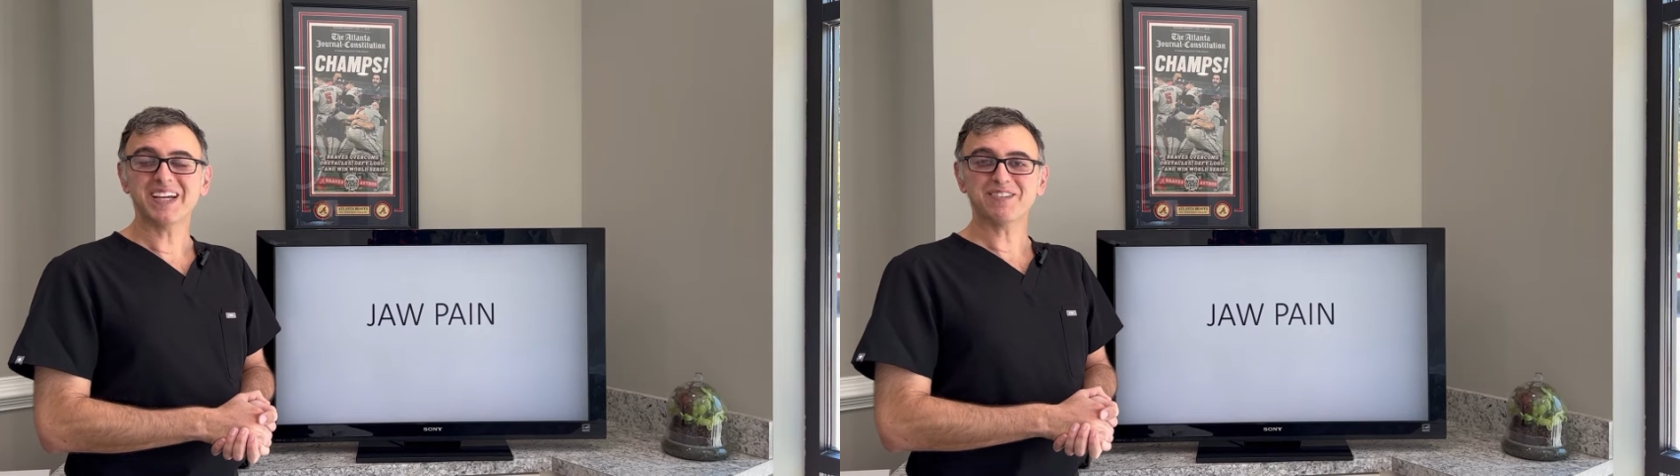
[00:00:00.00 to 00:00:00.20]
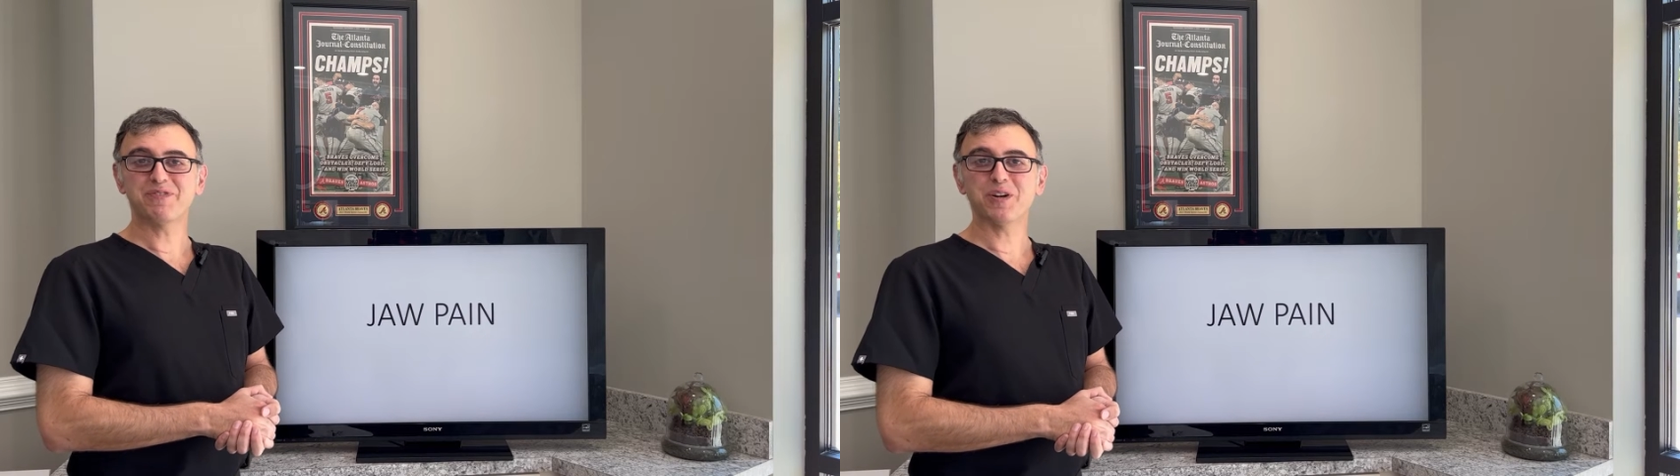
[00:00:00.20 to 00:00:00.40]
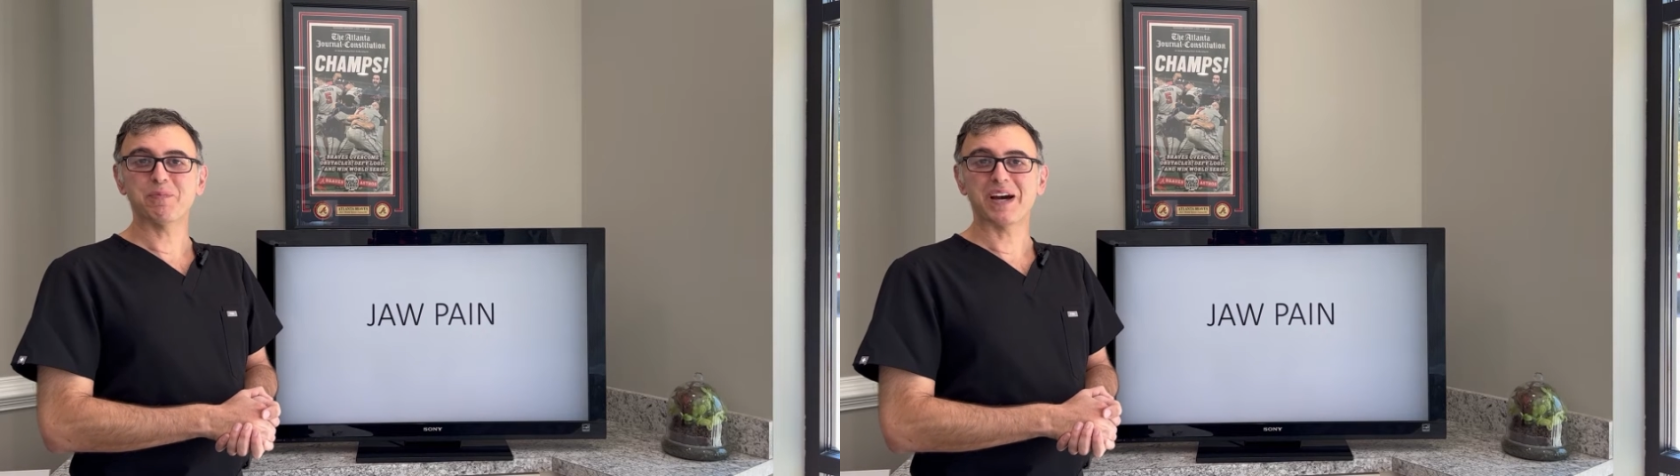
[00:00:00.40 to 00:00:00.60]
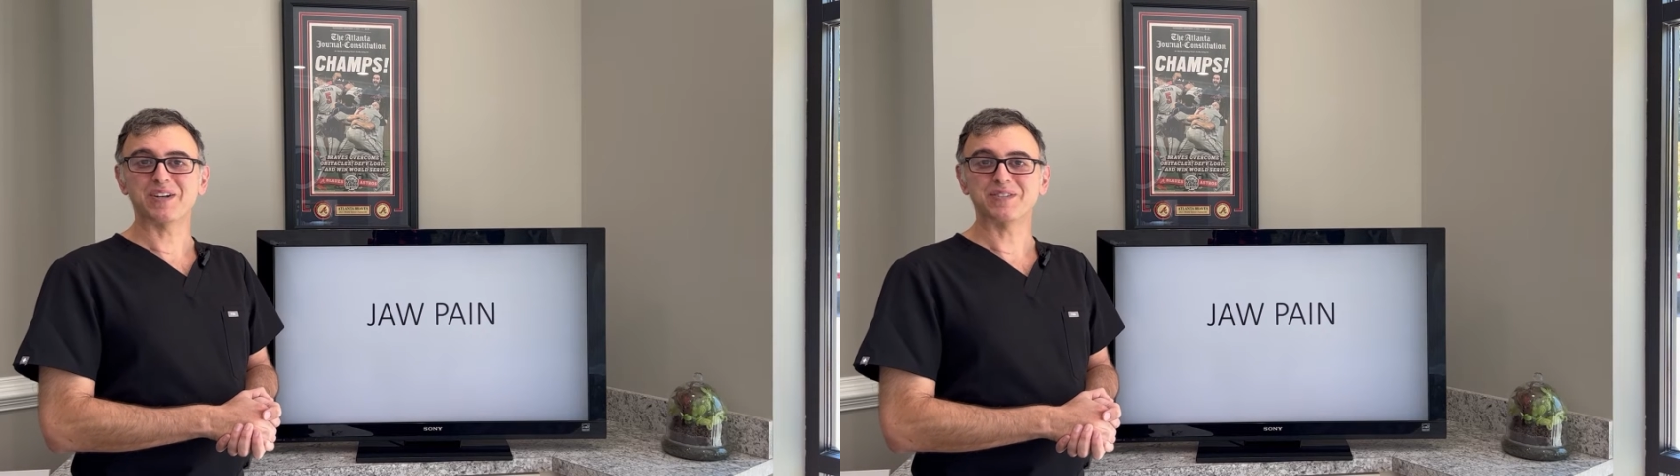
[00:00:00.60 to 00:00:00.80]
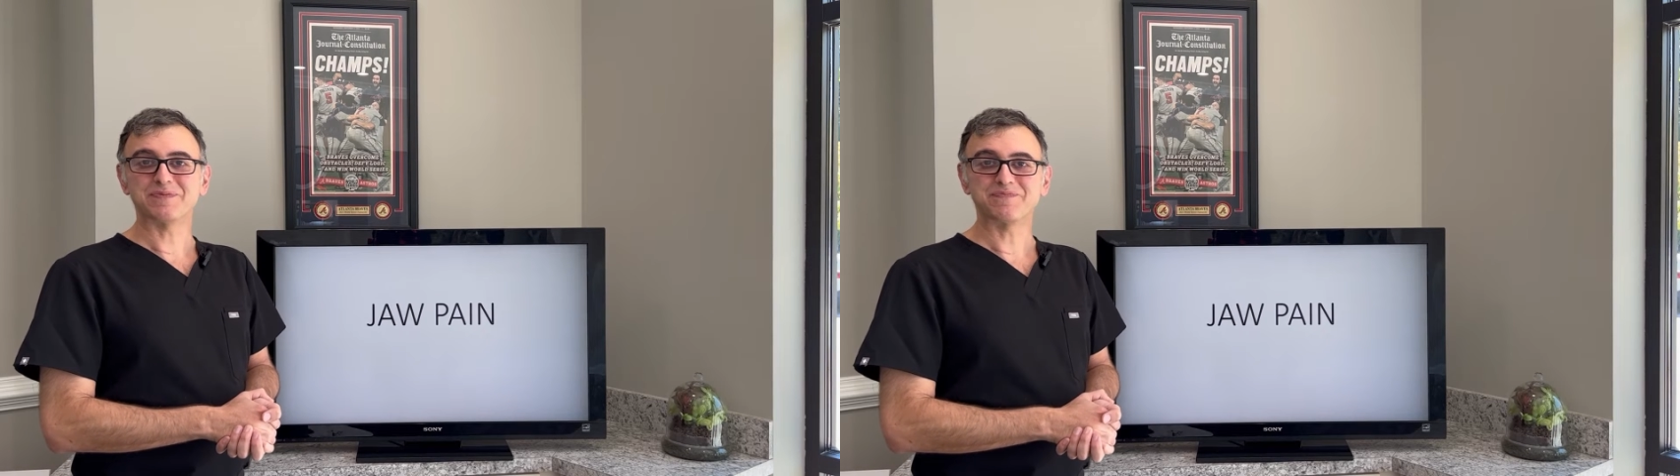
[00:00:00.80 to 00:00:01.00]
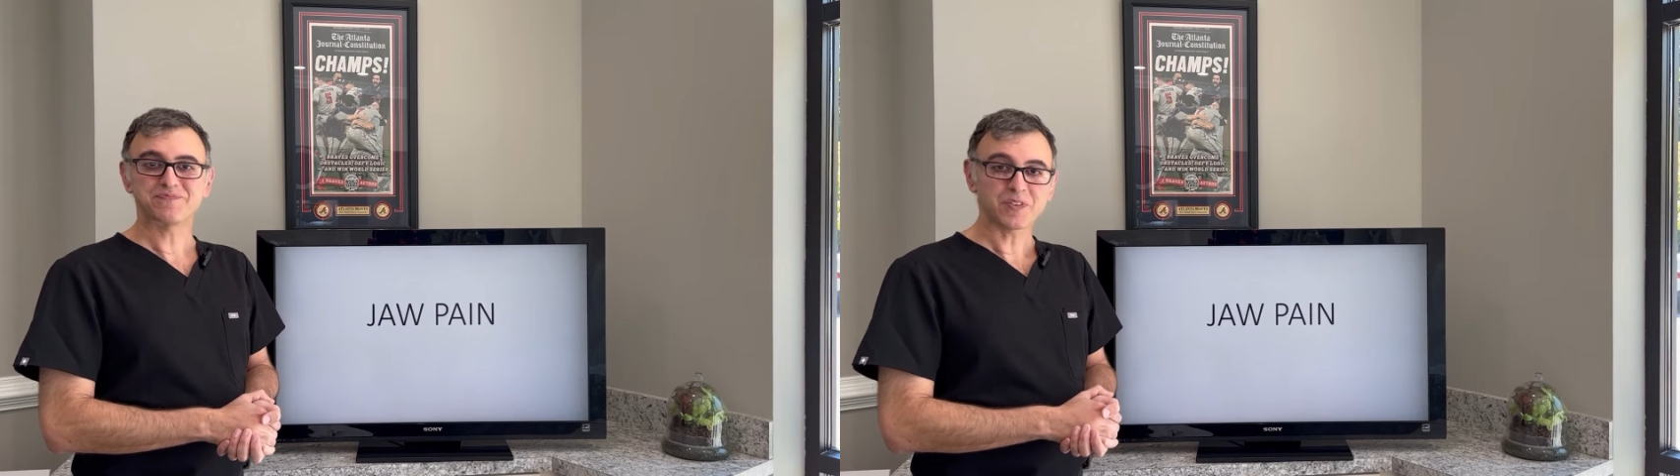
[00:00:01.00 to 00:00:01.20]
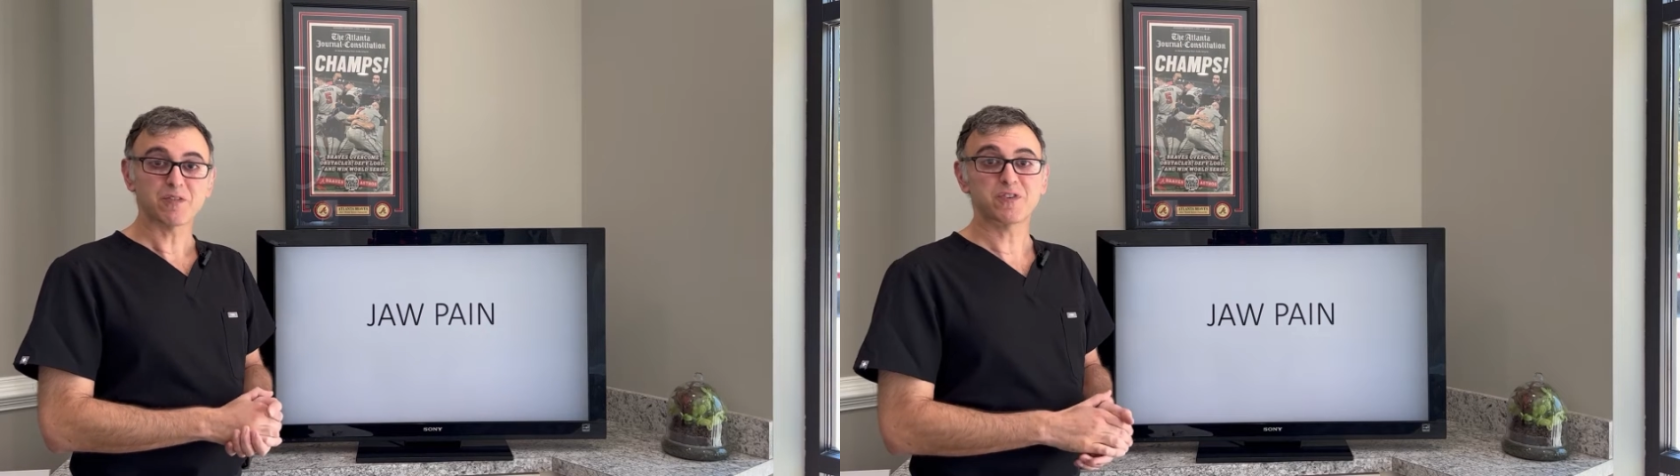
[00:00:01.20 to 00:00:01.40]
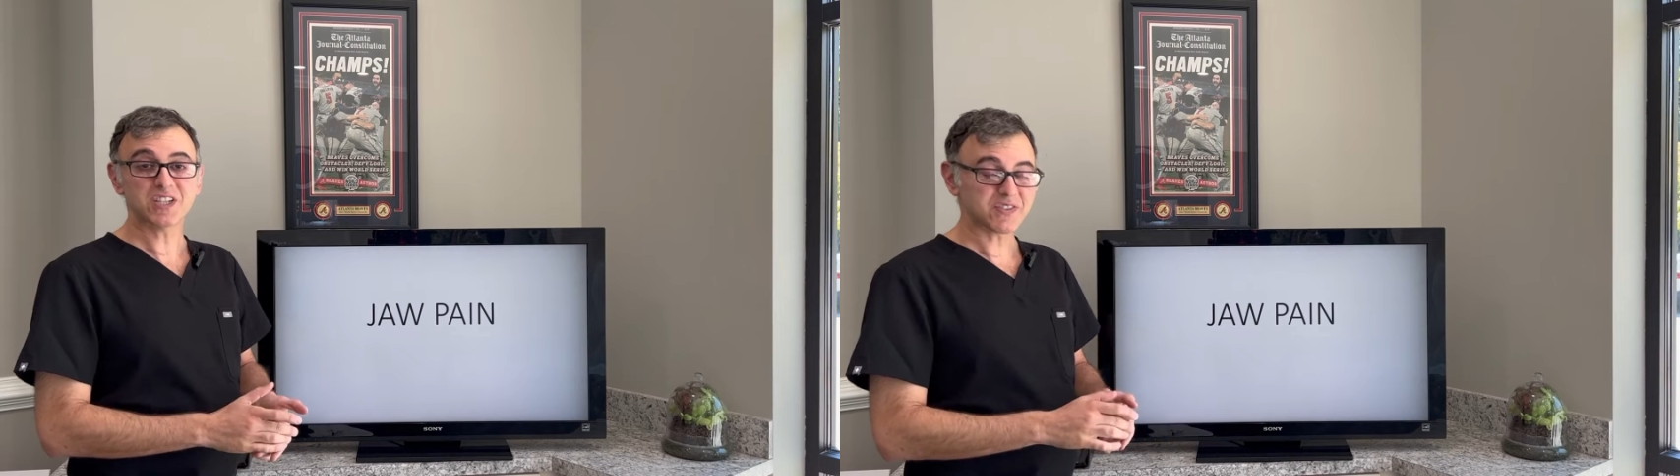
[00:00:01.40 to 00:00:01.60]
make it feel better.
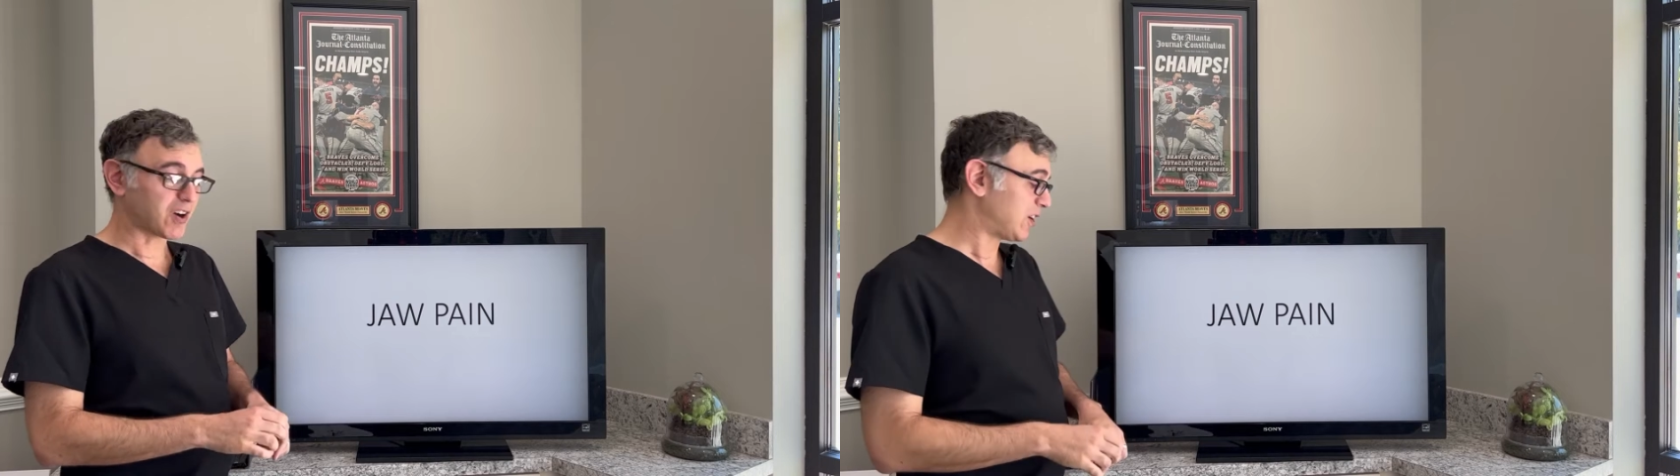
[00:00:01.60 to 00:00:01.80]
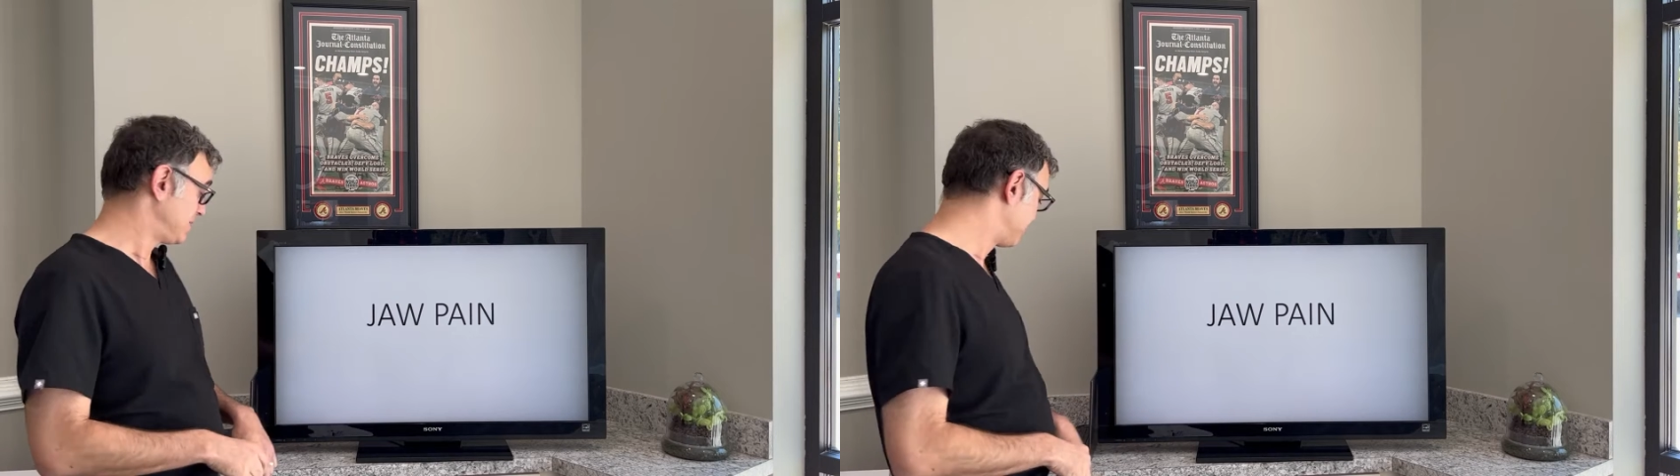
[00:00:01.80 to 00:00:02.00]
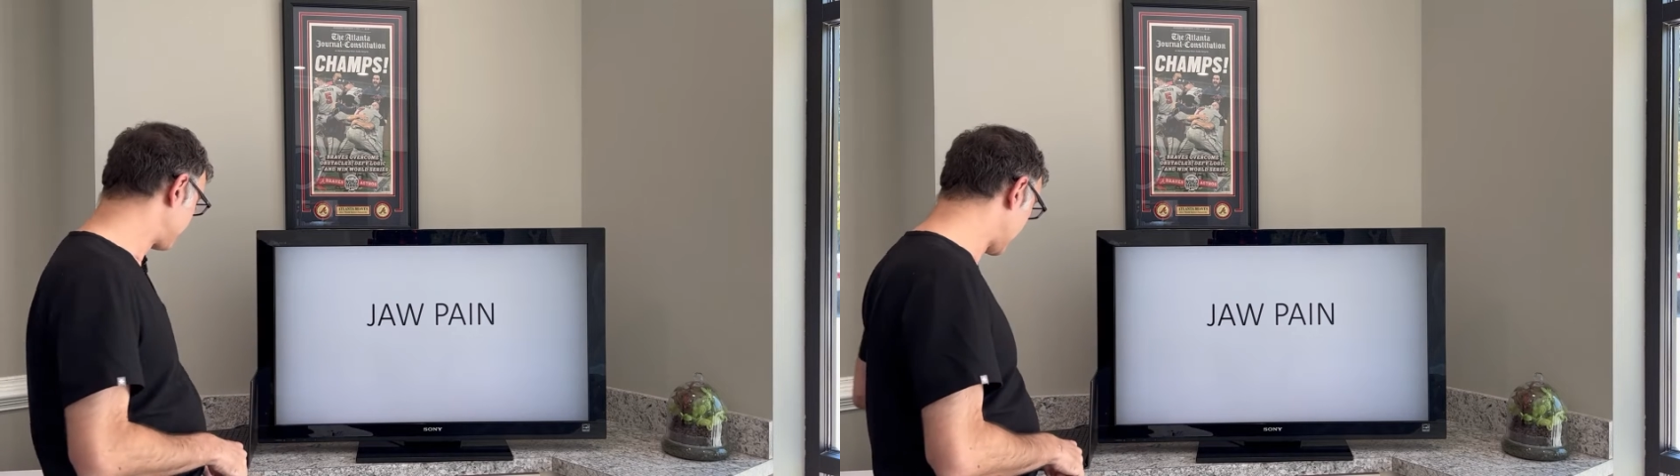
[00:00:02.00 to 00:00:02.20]
First of all,